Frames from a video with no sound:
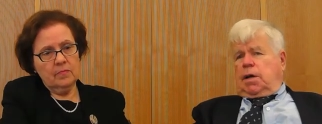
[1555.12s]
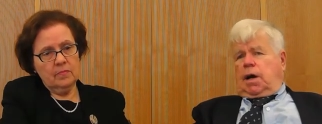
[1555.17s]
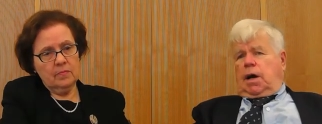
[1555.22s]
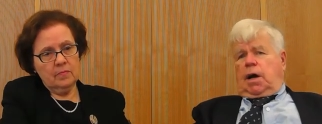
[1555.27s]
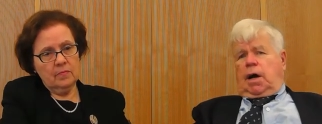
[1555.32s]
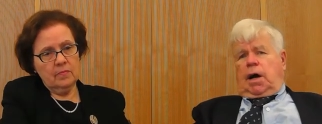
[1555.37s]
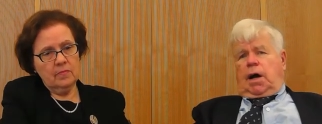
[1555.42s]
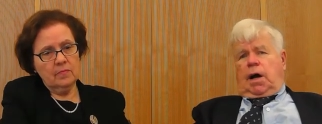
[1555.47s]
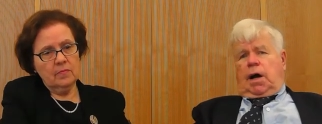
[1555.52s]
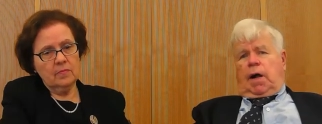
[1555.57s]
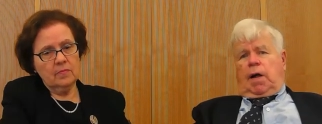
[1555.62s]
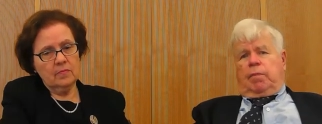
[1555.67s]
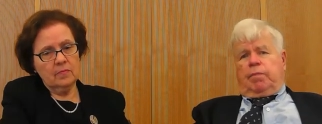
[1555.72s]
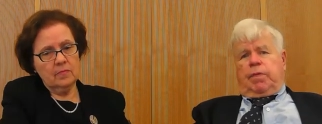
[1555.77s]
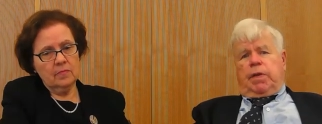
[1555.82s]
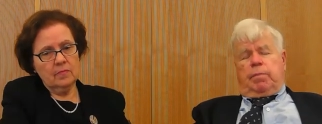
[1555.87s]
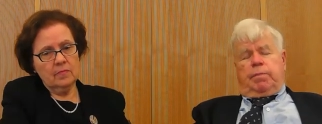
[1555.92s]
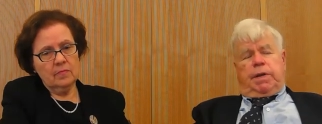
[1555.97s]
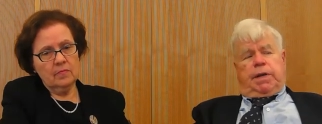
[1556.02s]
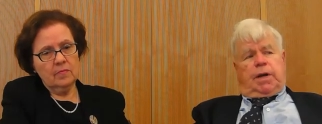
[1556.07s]
Speaker 1: uh,
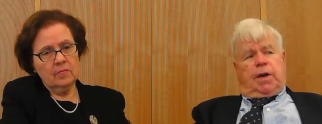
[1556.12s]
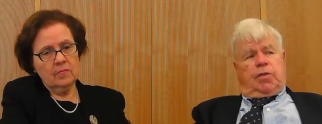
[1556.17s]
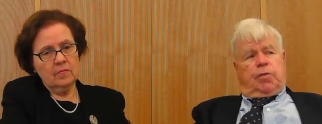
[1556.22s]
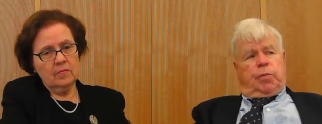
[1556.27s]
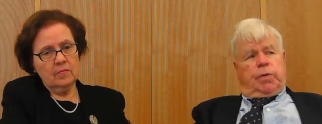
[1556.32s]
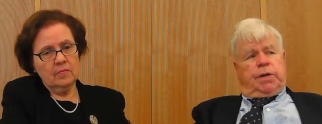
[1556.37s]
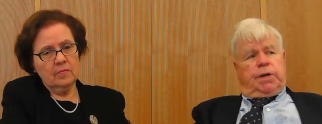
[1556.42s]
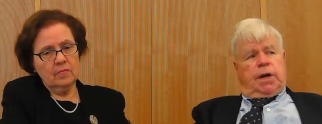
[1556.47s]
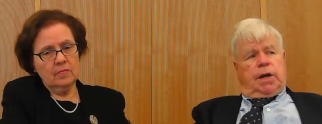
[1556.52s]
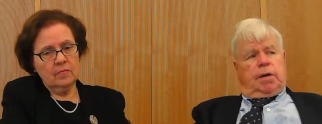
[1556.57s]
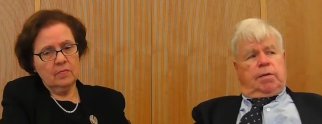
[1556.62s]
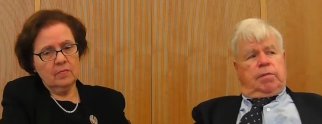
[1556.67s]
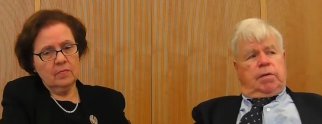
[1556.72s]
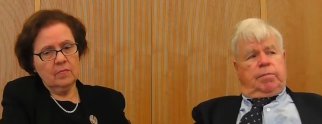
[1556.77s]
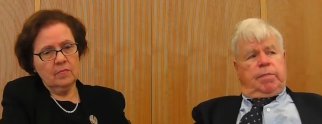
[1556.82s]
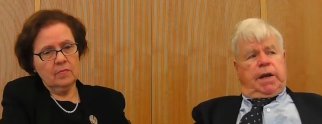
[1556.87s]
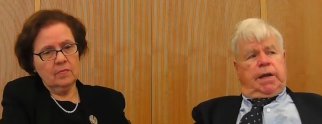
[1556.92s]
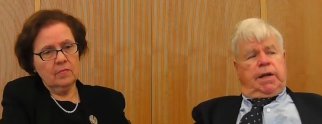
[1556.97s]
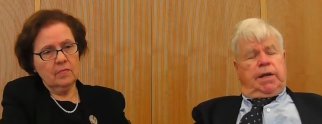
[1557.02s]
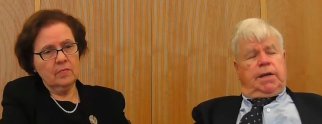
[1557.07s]
because we're not
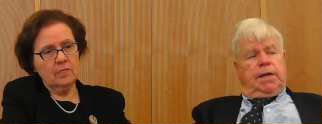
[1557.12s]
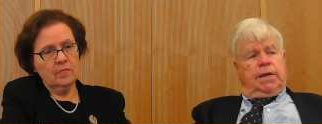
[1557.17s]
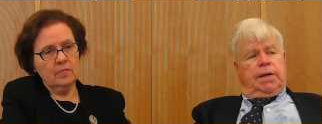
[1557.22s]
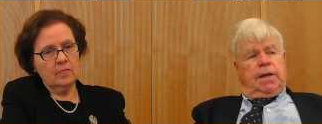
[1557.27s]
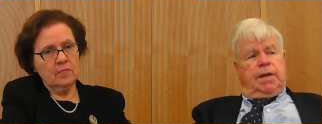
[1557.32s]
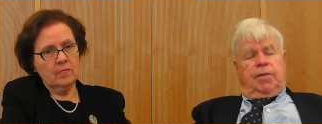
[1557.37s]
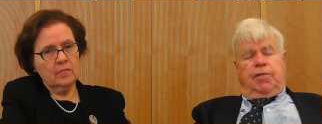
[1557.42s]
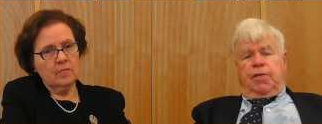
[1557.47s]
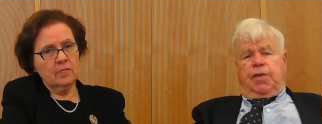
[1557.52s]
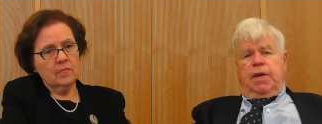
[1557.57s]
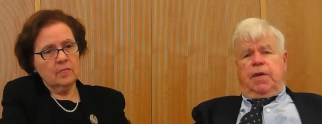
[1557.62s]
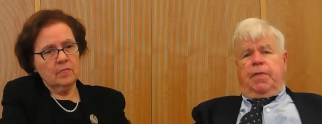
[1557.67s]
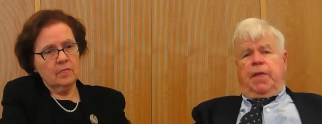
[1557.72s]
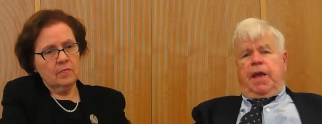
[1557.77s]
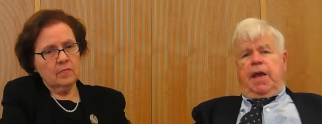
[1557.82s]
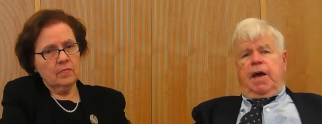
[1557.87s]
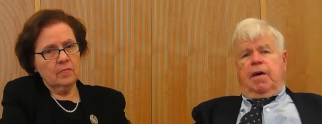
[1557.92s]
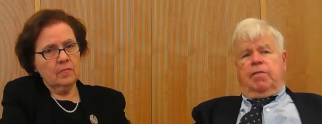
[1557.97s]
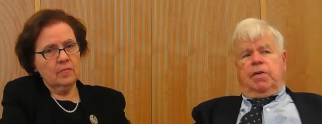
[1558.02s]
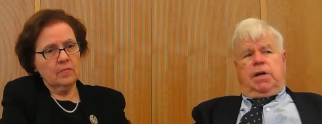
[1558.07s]
making it easy and they
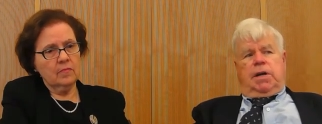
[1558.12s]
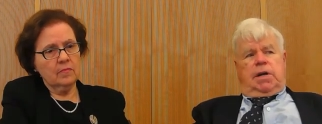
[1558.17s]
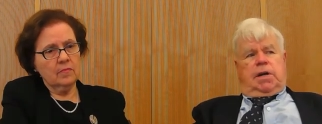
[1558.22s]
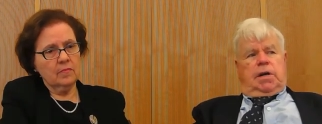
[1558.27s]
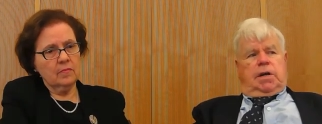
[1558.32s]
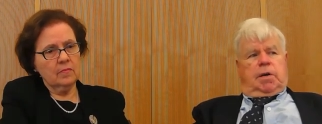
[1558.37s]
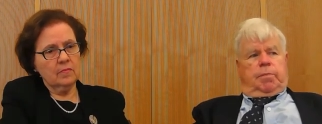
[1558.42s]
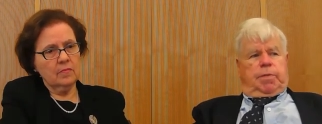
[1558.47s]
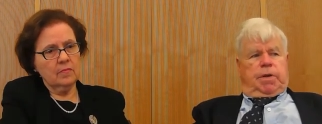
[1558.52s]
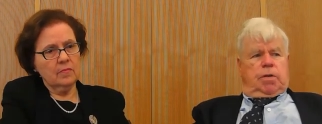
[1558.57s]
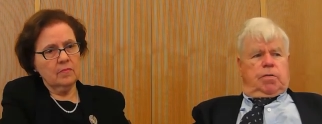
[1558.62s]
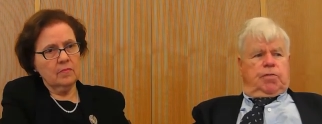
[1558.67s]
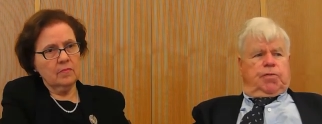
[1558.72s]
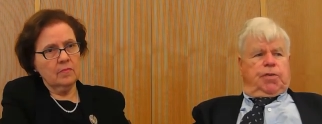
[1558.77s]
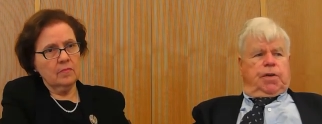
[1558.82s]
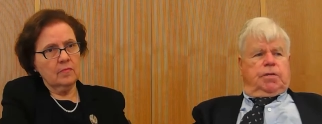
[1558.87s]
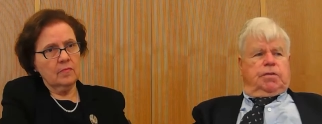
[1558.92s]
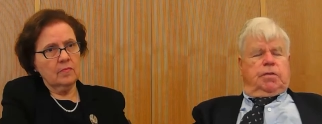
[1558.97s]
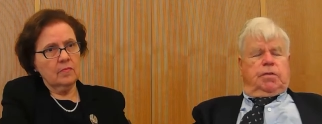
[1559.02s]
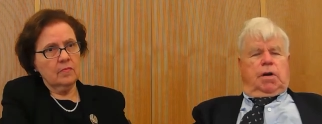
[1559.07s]
have commutes
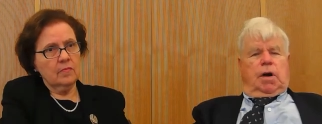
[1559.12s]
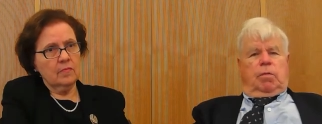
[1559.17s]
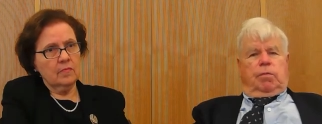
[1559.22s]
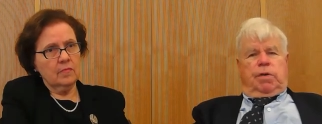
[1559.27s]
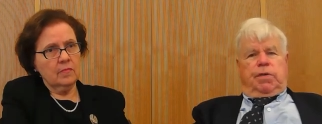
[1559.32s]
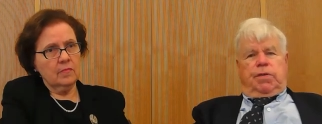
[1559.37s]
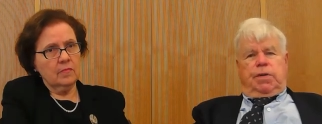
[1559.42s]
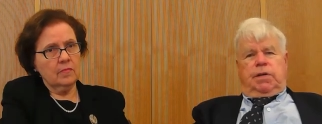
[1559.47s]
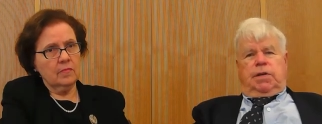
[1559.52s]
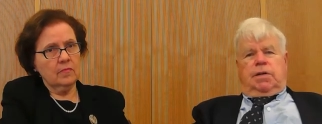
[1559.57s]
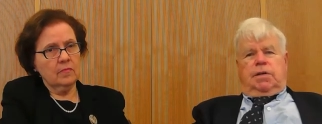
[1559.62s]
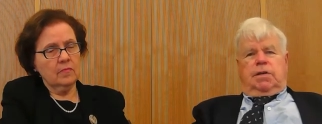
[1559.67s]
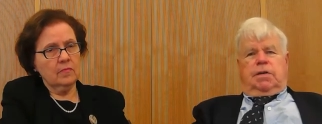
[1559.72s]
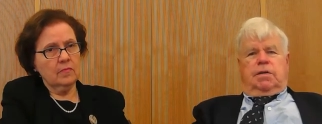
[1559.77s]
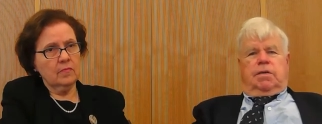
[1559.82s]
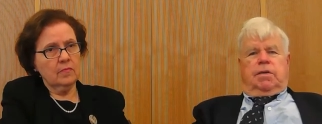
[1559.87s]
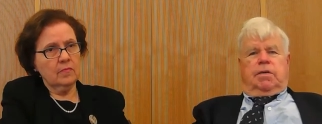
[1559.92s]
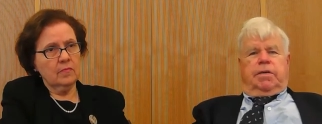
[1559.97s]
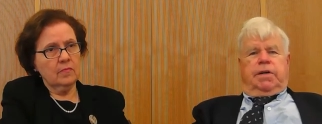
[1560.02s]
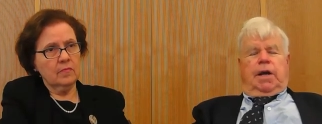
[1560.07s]
and you know with the,
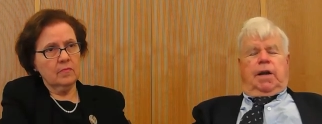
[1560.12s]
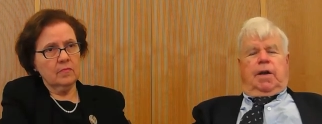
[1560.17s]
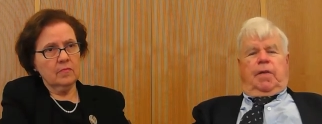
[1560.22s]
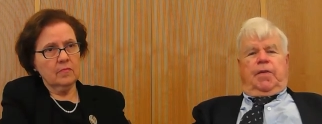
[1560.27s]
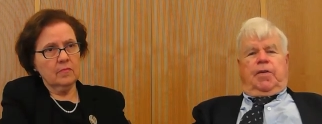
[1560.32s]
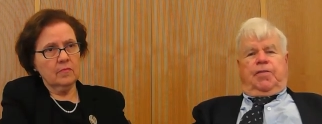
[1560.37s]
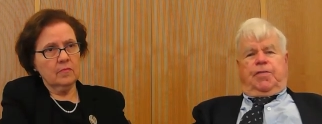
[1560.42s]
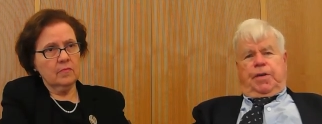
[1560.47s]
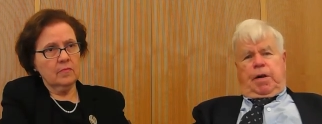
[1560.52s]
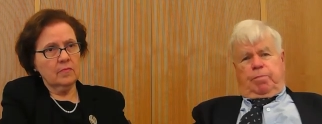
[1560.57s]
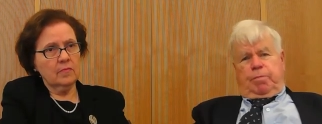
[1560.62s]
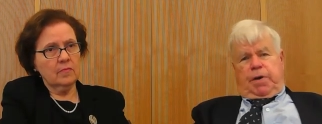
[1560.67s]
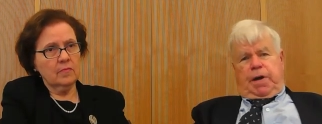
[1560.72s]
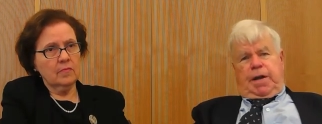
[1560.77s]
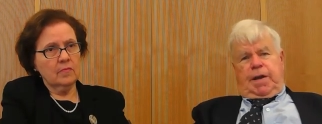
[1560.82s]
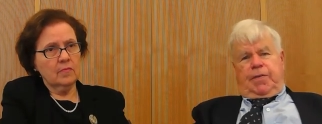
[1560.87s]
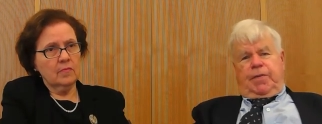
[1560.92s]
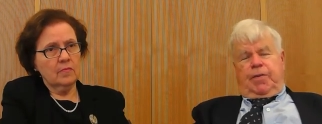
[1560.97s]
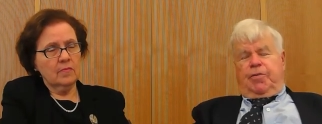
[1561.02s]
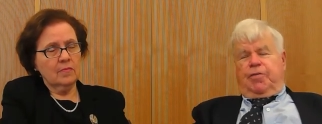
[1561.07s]
you get on the
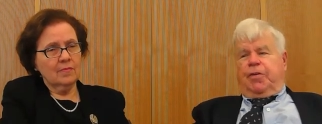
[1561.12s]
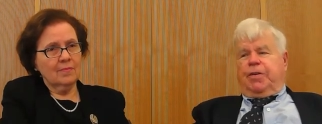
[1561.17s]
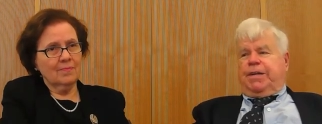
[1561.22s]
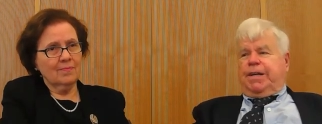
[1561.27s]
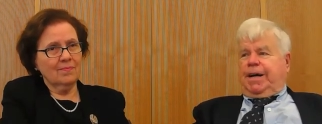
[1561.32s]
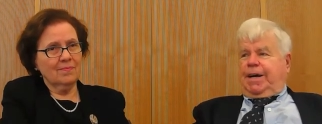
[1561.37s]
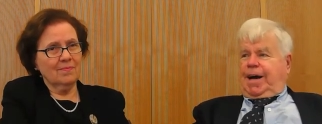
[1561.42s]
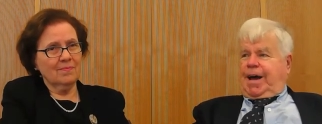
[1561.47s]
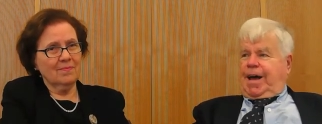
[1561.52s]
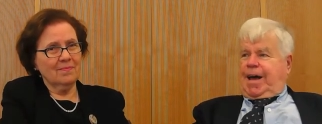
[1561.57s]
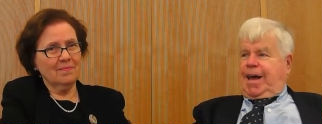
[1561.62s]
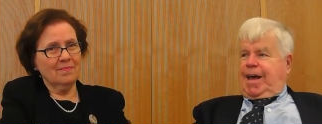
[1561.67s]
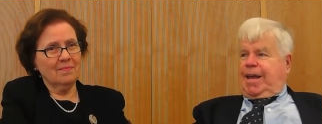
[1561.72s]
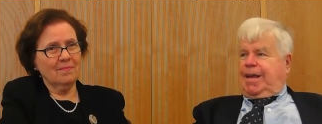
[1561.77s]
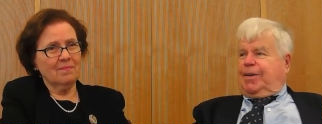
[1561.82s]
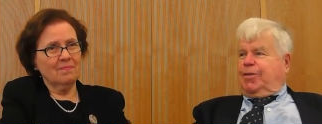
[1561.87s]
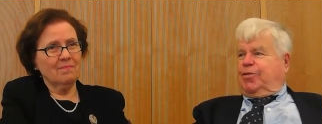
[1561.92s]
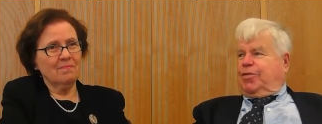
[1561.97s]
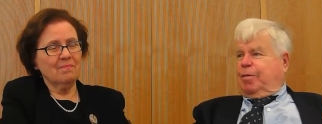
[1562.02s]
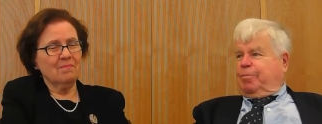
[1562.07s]
subway and there's a delay
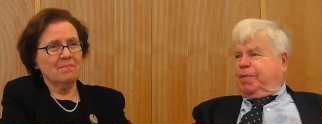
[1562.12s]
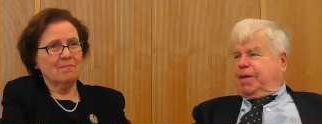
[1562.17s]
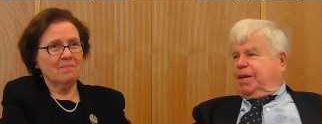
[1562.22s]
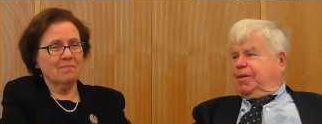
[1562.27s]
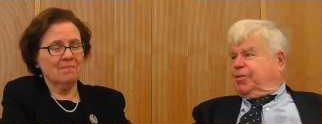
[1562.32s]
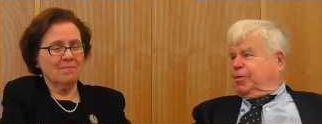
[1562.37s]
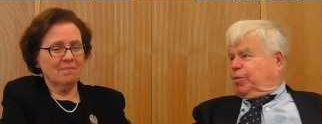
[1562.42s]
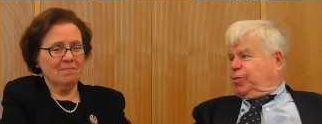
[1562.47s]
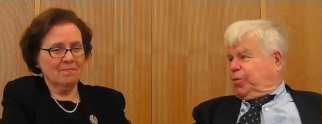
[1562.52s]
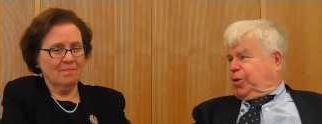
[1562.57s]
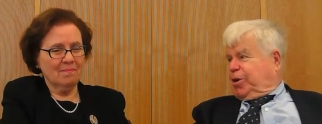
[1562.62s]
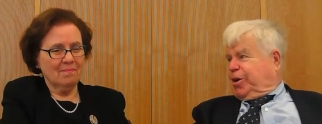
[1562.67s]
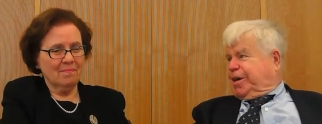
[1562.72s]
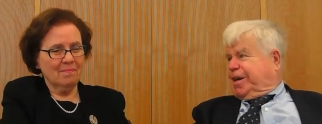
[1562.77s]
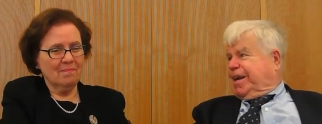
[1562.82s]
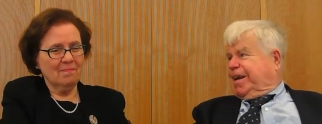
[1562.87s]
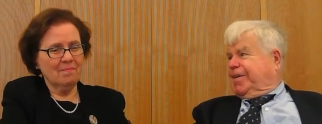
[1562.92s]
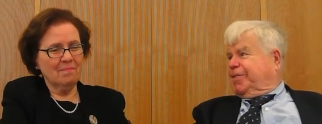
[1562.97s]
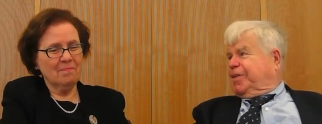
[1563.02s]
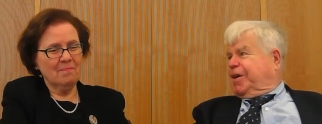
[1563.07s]
and something isn't
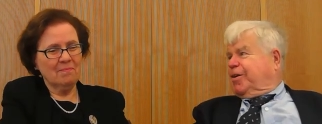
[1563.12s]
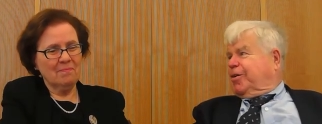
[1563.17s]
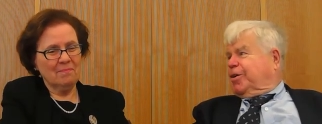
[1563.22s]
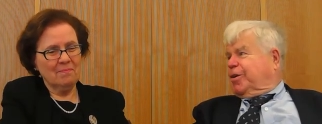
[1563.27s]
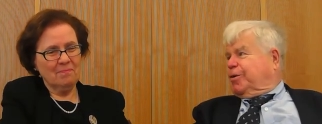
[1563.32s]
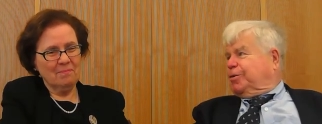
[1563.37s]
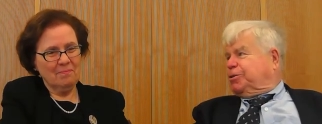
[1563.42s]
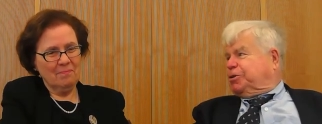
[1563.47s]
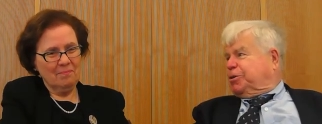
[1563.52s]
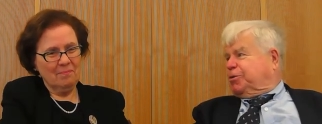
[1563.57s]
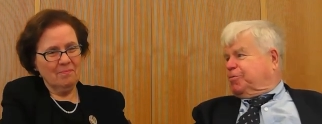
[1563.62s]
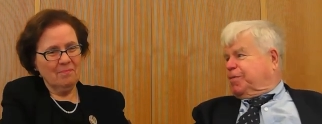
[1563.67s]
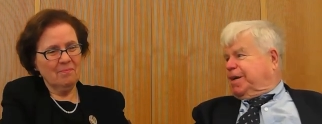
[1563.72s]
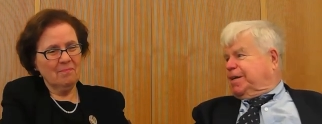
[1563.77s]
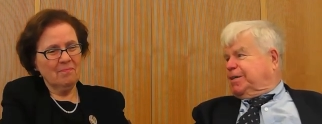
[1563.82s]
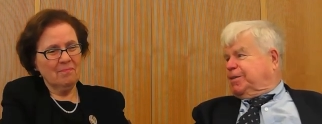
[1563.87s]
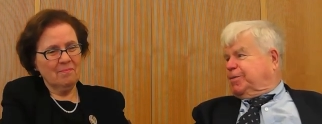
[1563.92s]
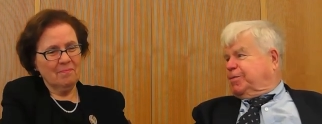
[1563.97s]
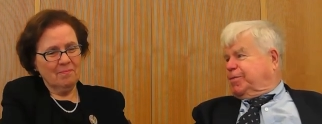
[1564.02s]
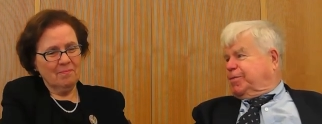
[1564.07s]
working and there goes your right to